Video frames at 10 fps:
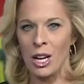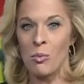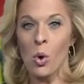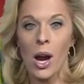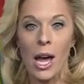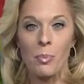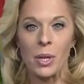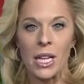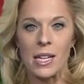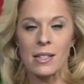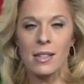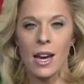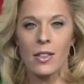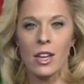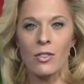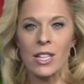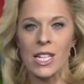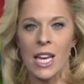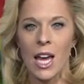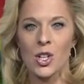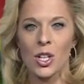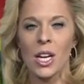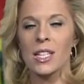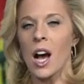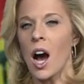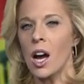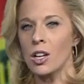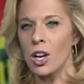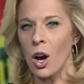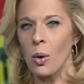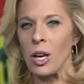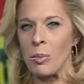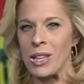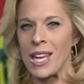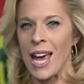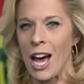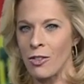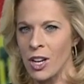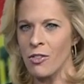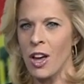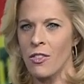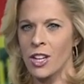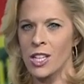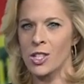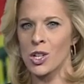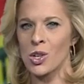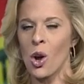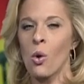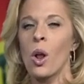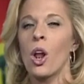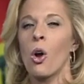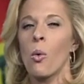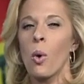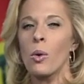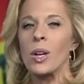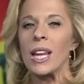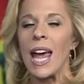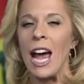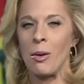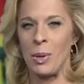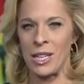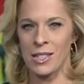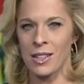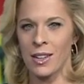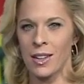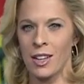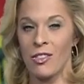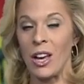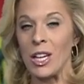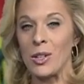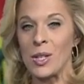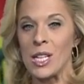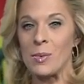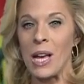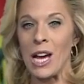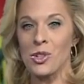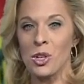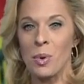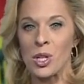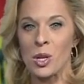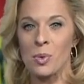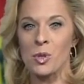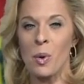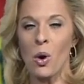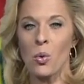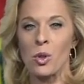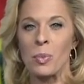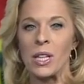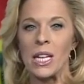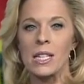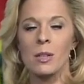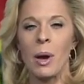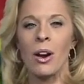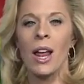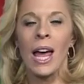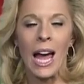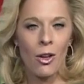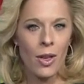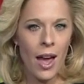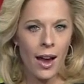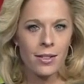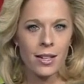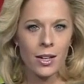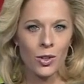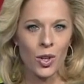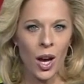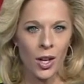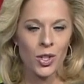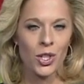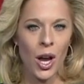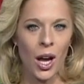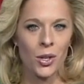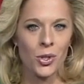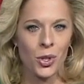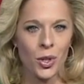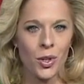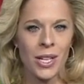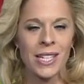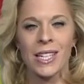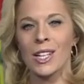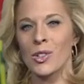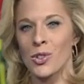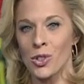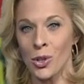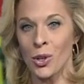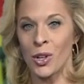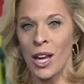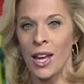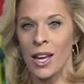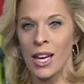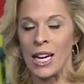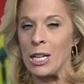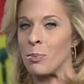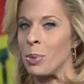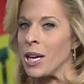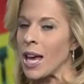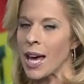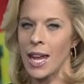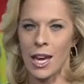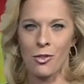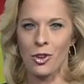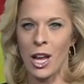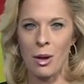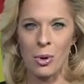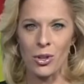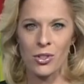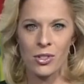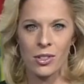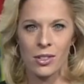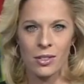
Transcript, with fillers: Moorhead police say the investigation is ongoing, but they have enough evidence to know what really happened. Valley News Team's Ashley Bishop spoke with police about how the accidental gunshot turned into concern and a big headache for neighbors.